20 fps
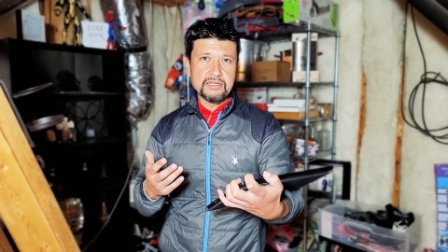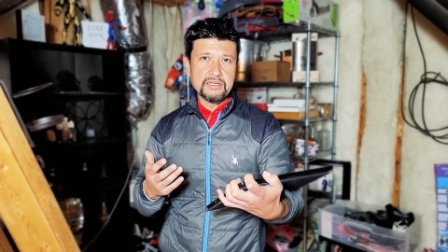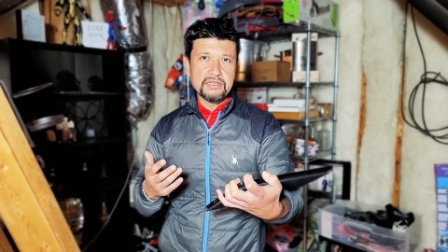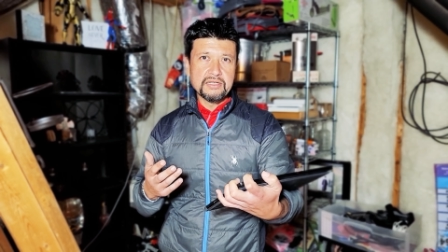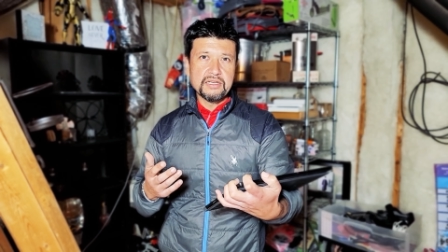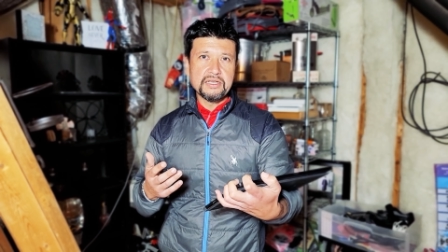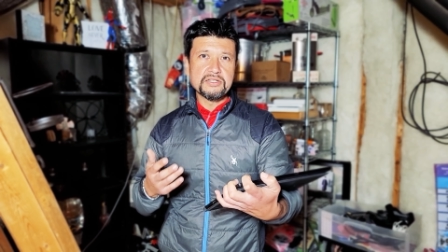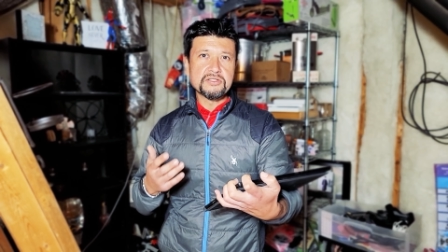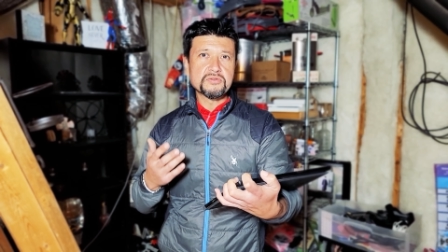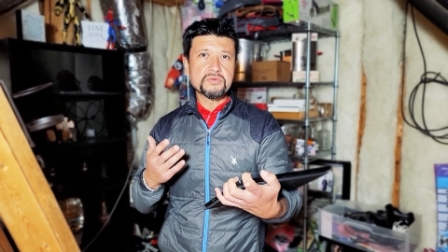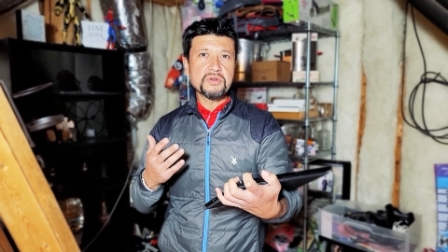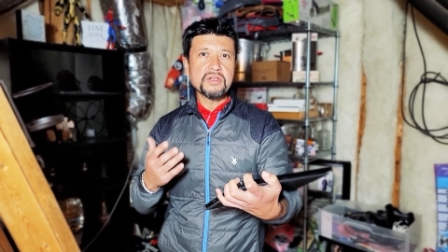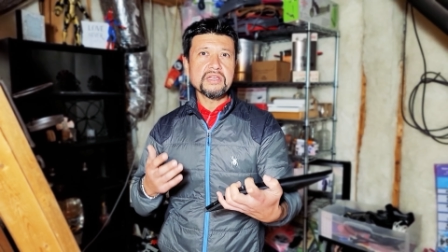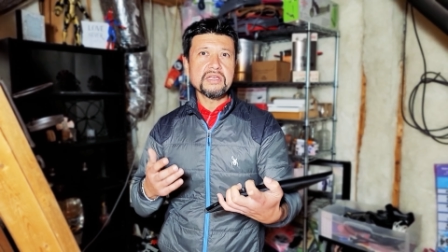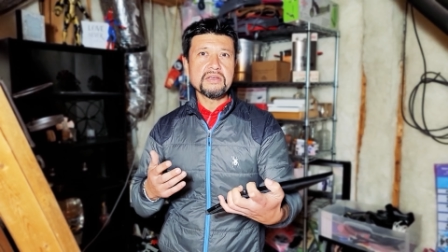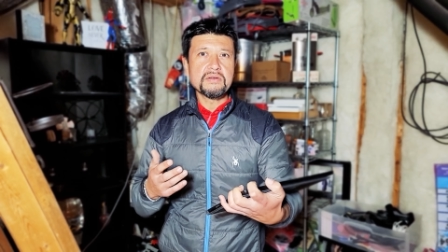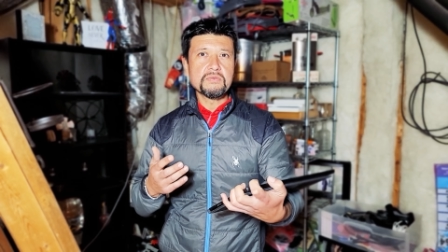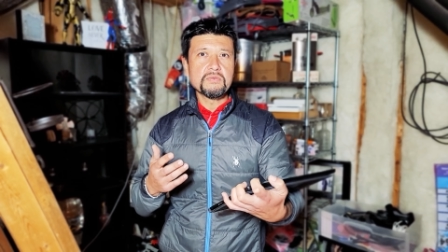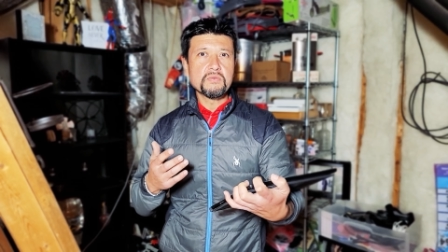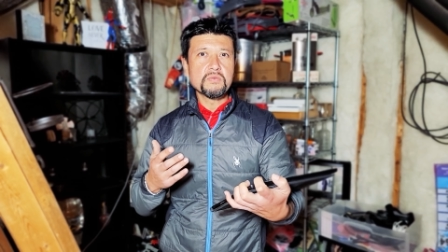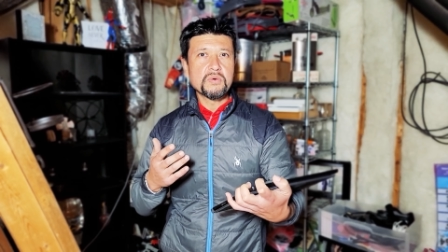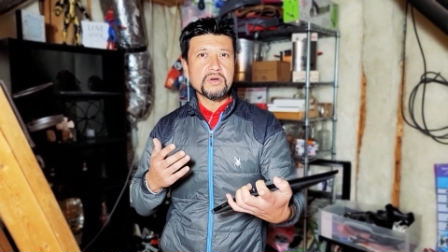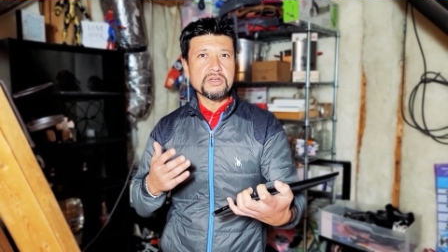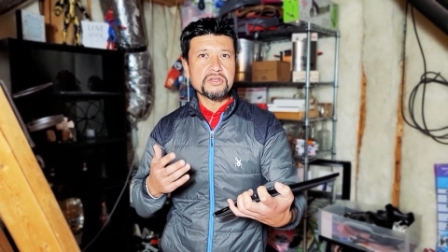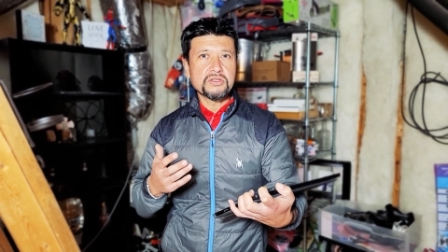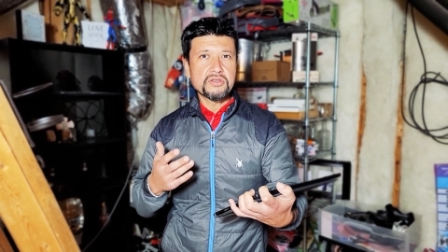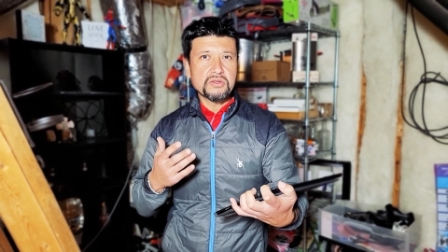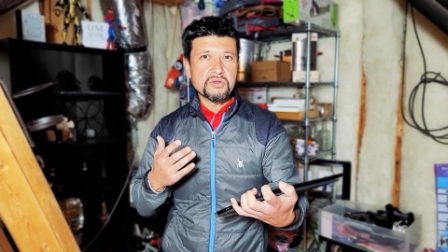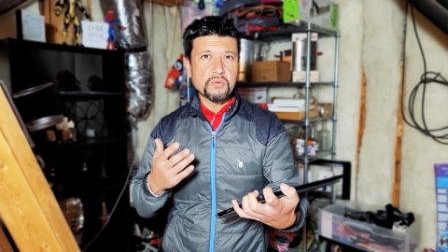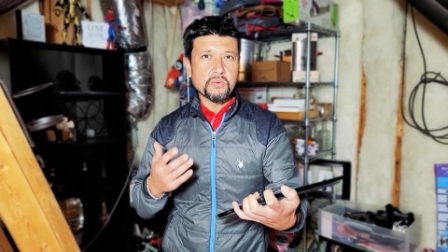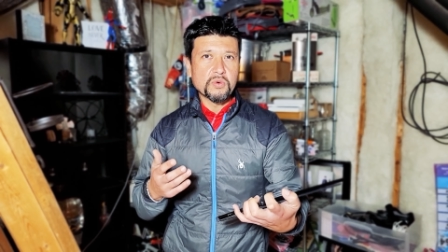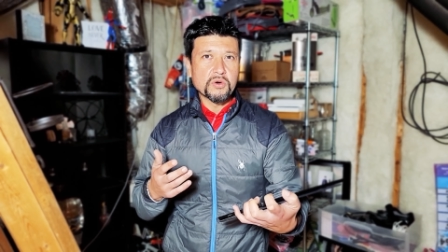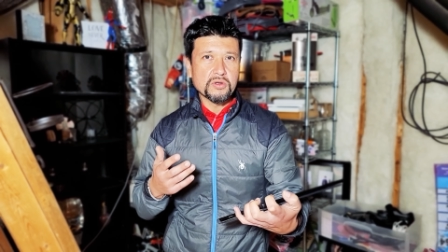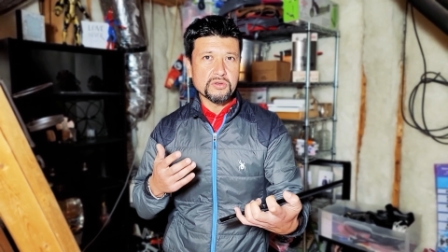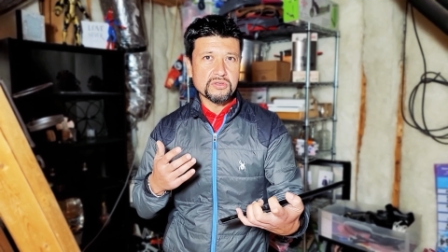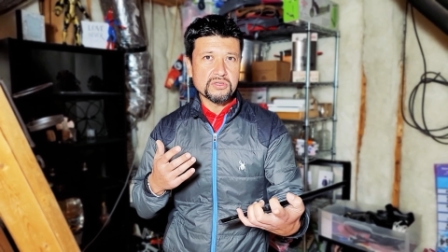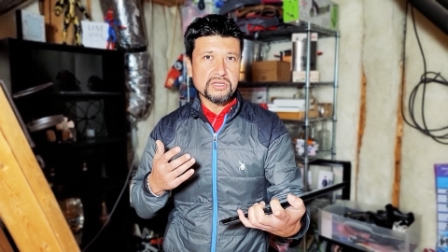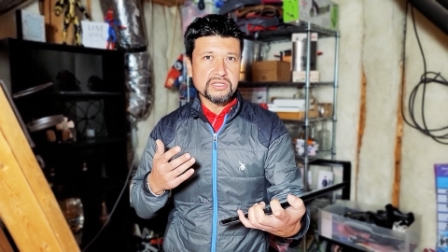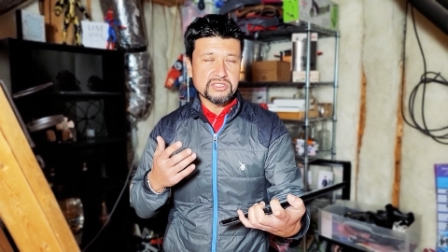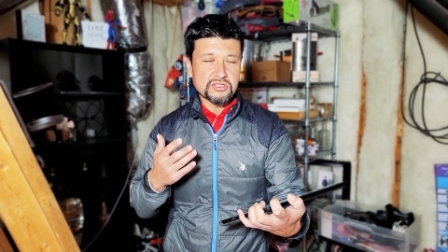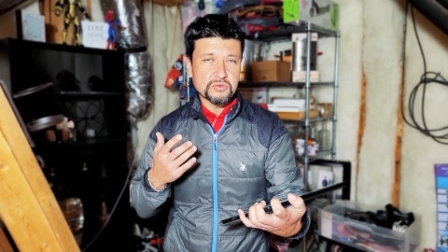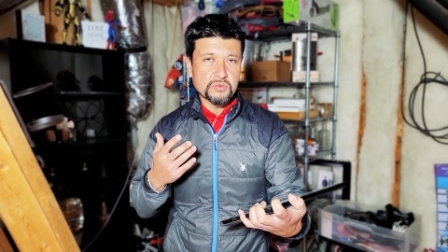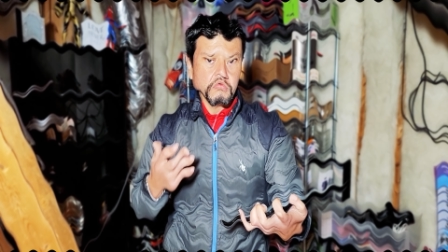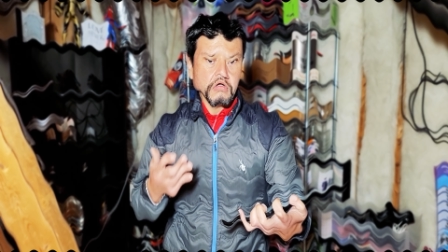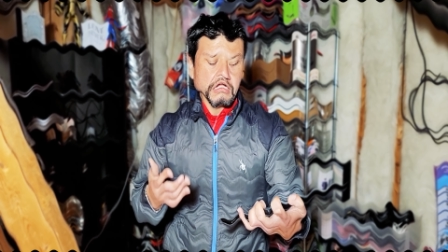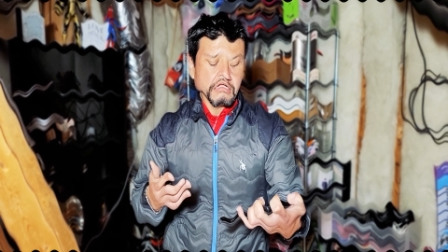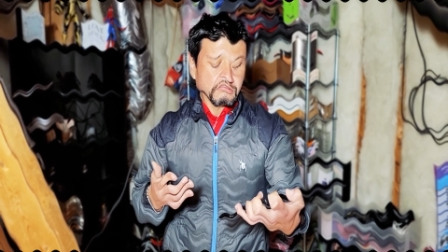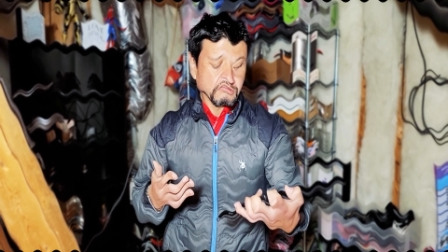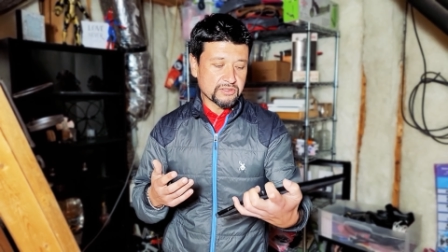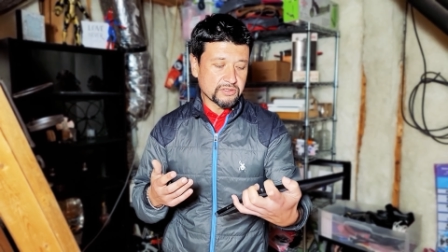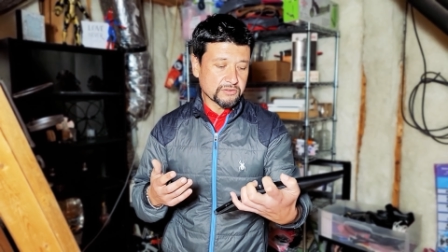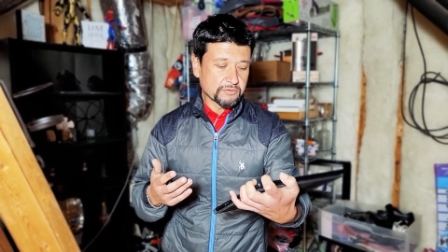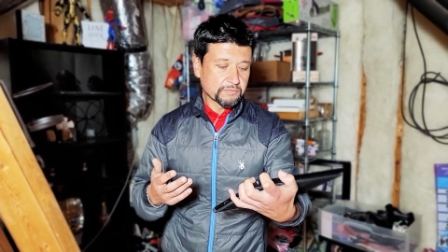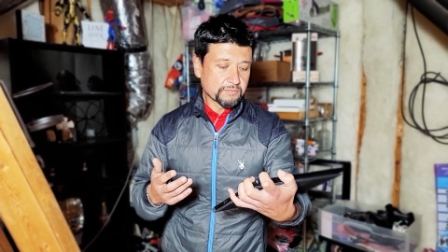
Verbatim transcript: is really what the world that surrounds you.